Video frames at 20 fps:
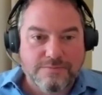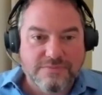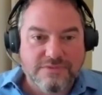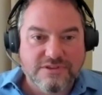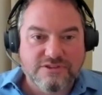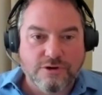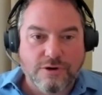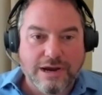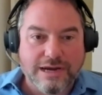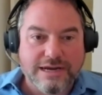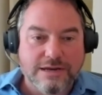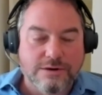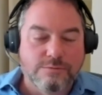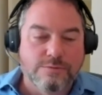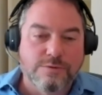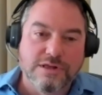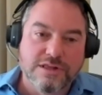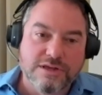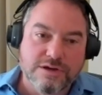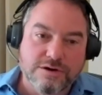So I can
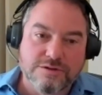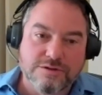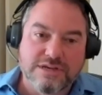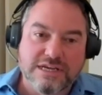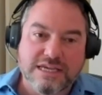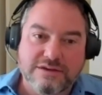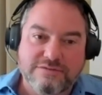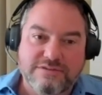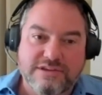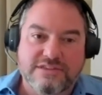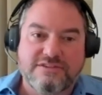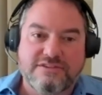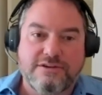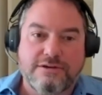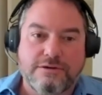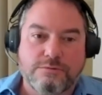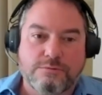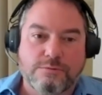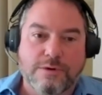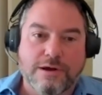really only give it to
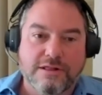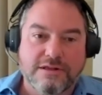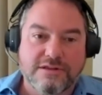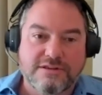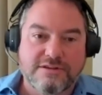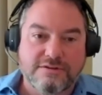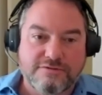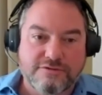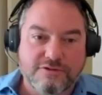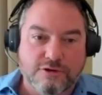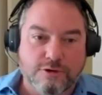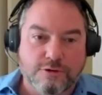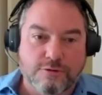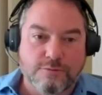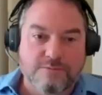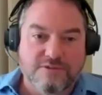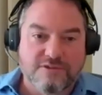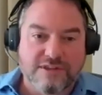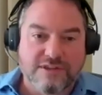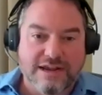you in relative
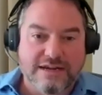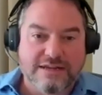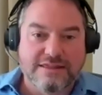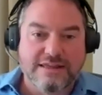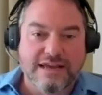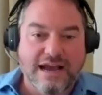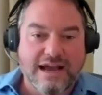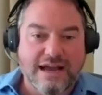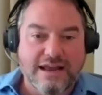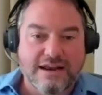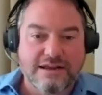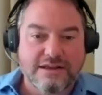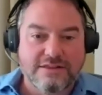terms like that,